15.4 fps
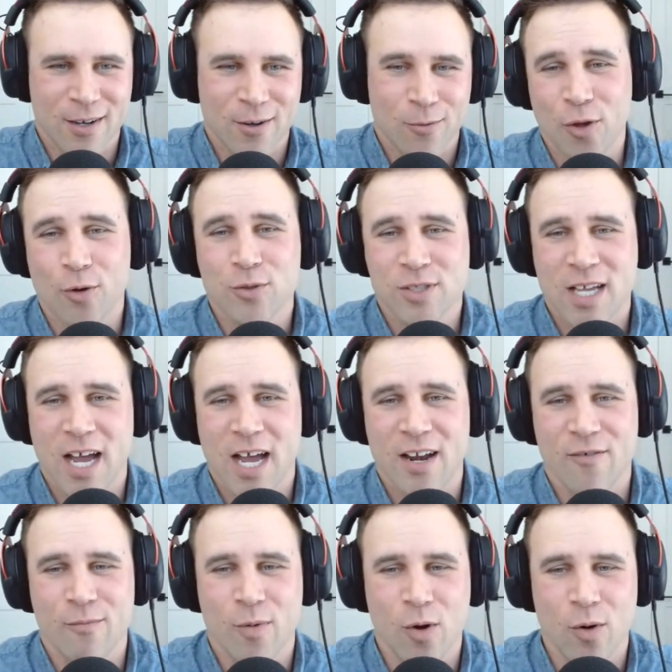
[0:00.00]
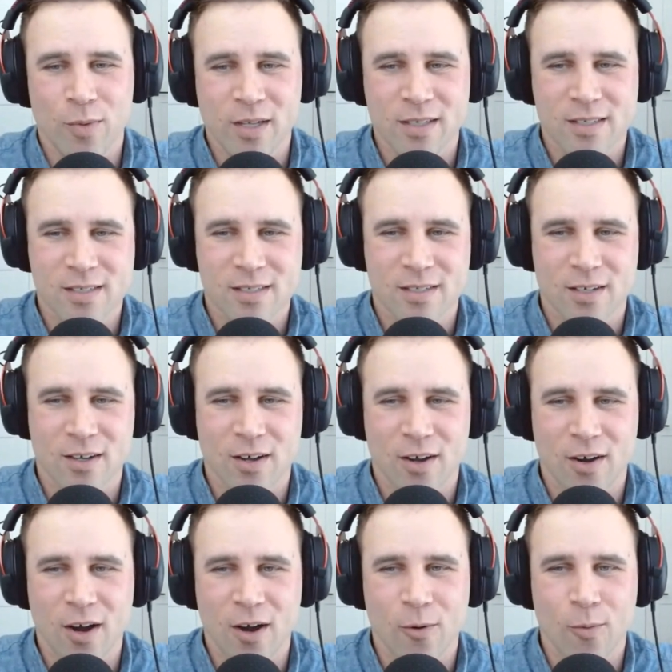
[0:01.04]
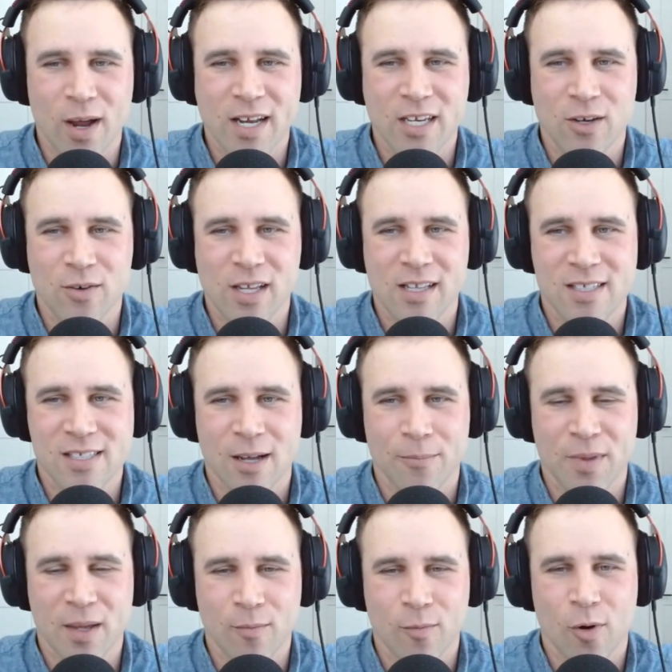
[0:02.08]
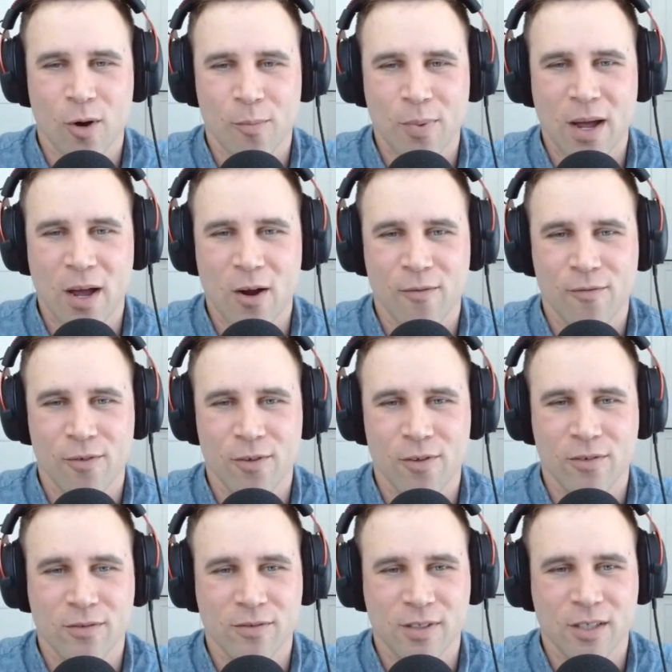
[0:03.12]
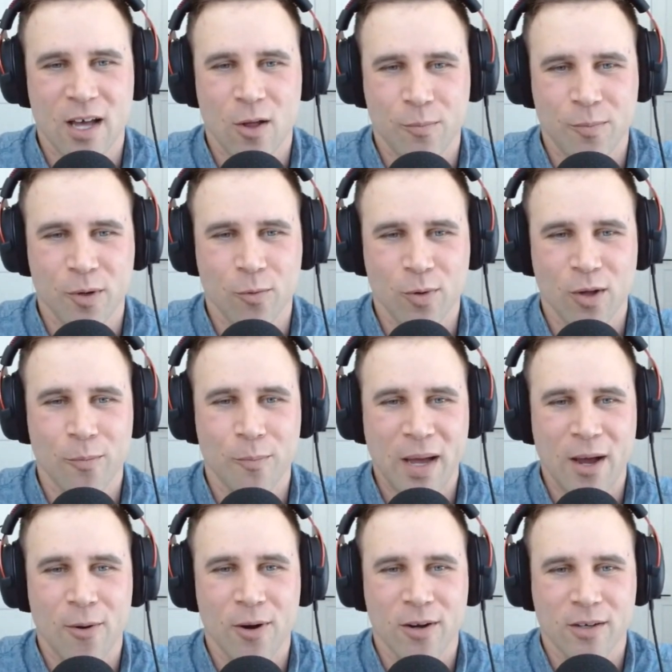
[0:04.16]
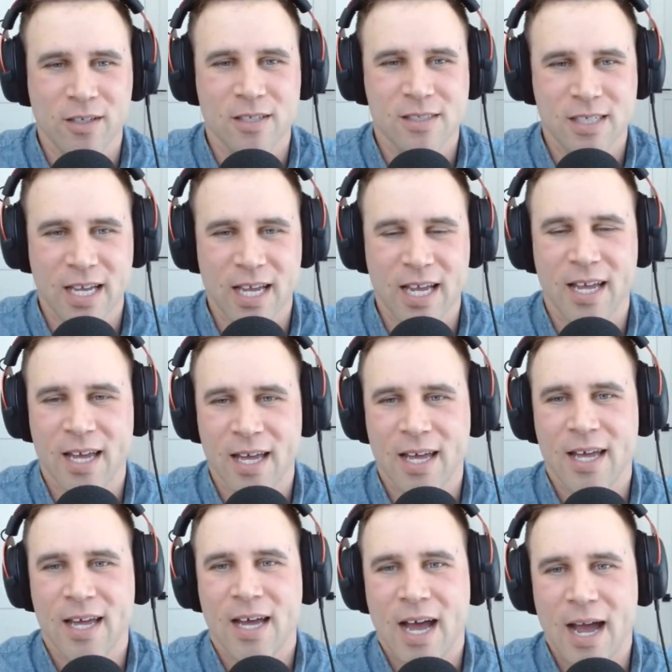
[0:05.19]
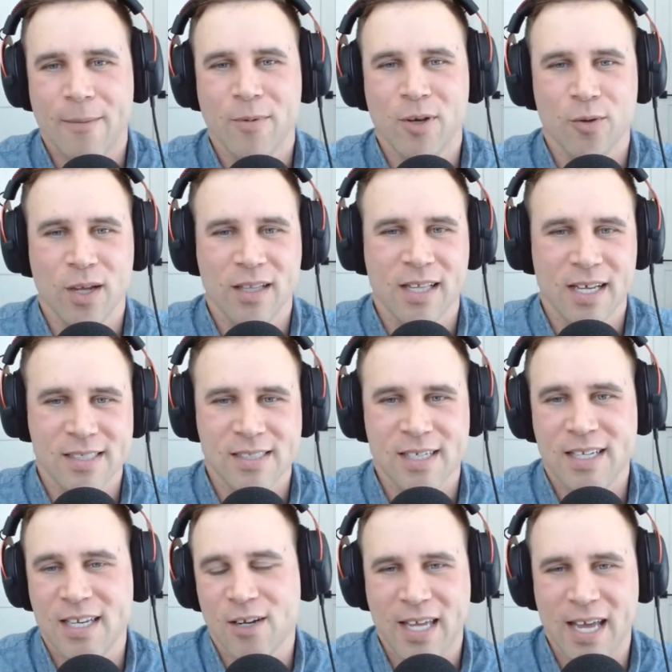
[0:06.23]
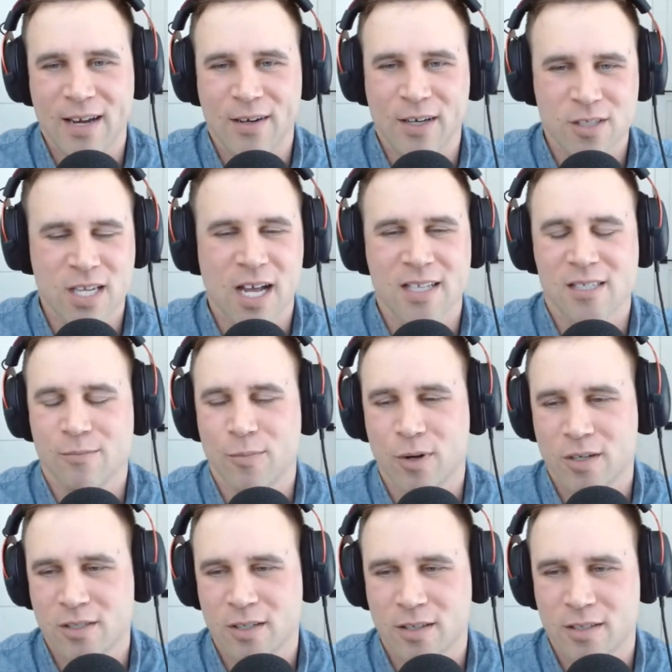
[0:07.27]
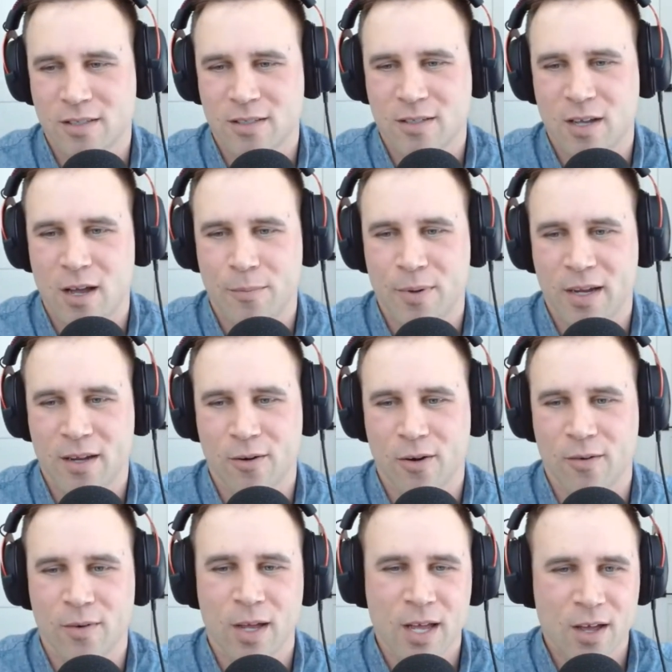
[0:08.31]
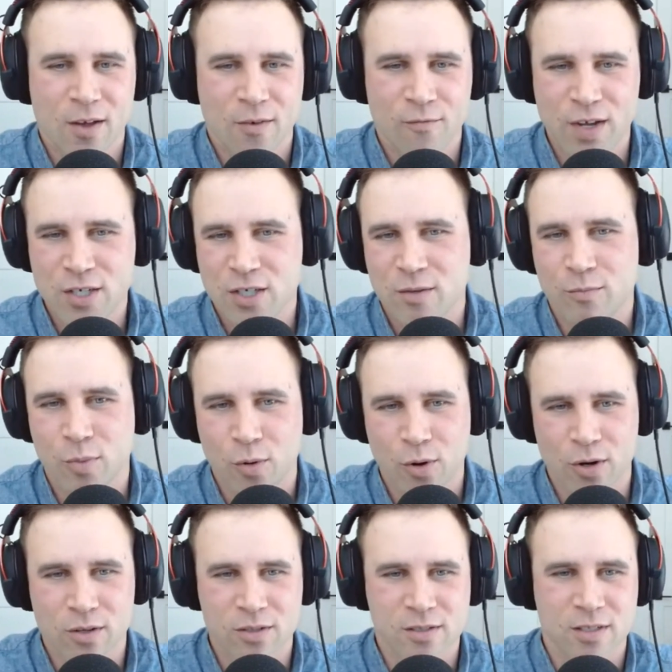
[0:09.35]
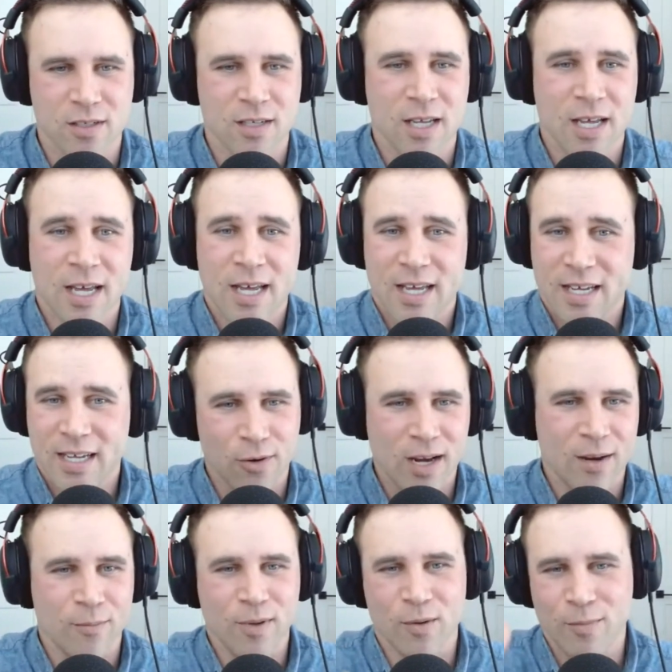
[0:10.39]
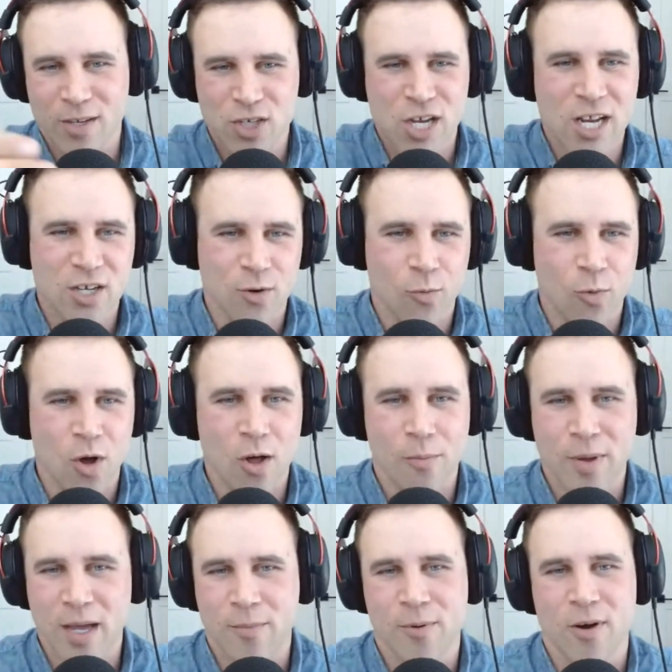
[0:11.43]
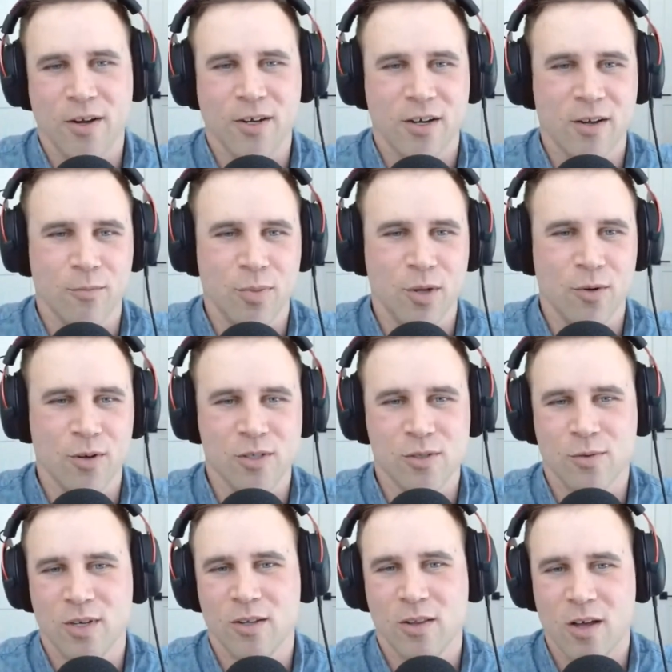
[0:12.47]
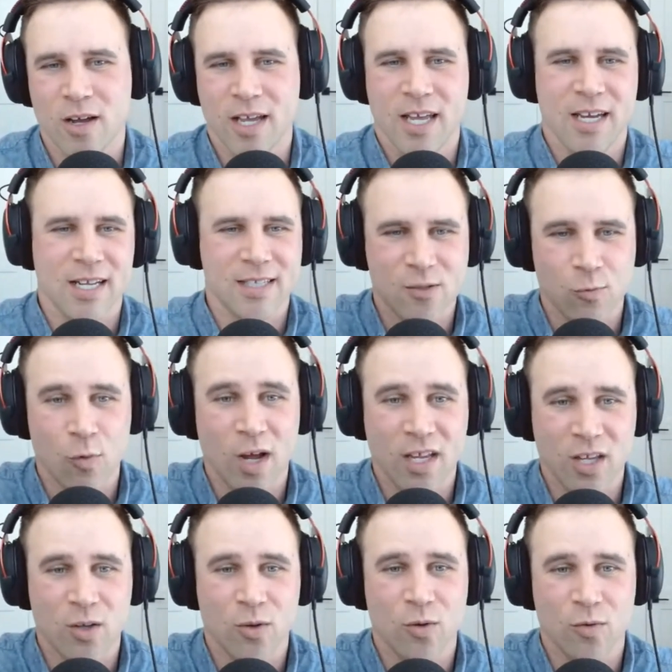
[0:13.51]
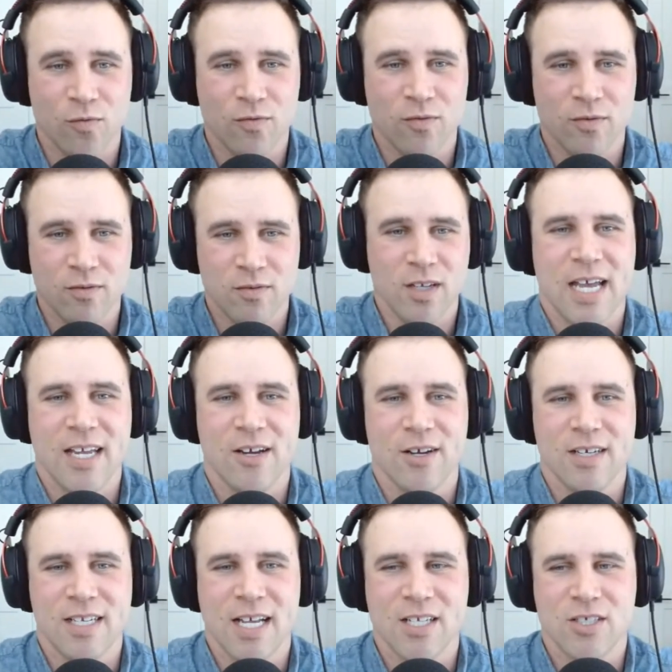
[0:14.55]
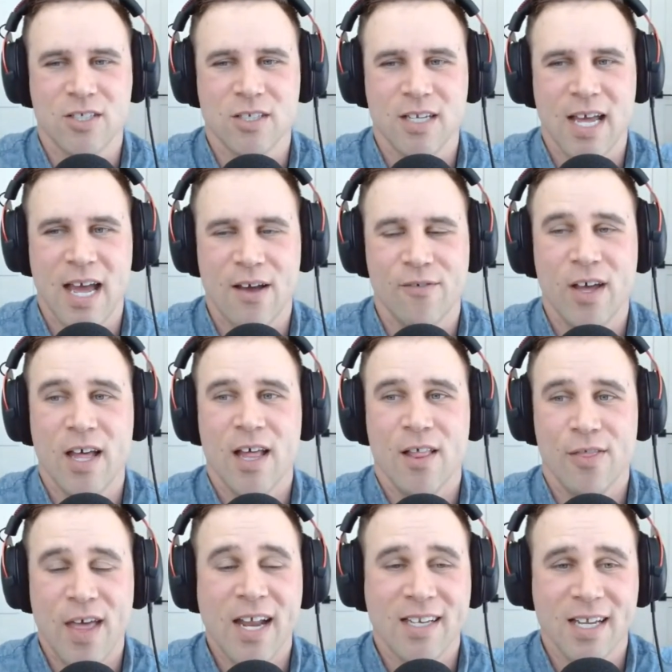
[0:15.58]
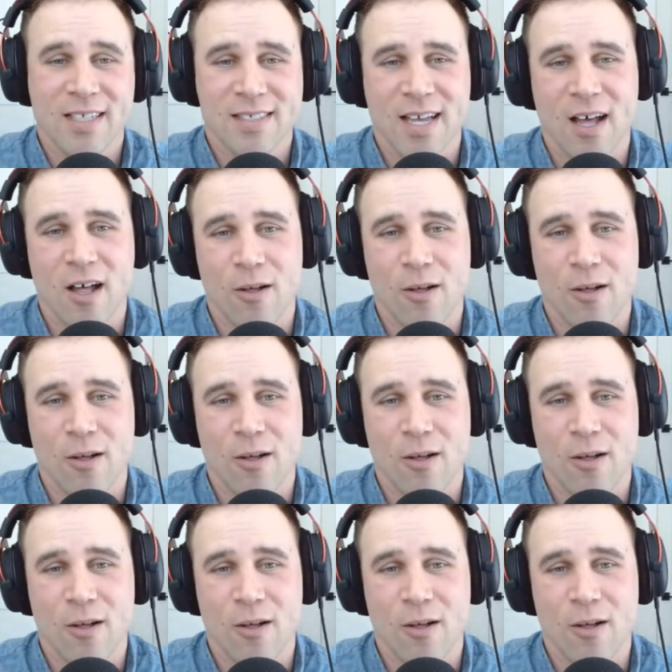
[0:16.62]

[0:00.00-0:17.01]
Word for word: Those kind of moments are when you need something more powerful to help your willpower to say, I'm doing this. And again, there's tons of books on this topic or vision boards and create, you know, change your wallpaper on your computer. So when you log in, it's what you've set your intention to have. That does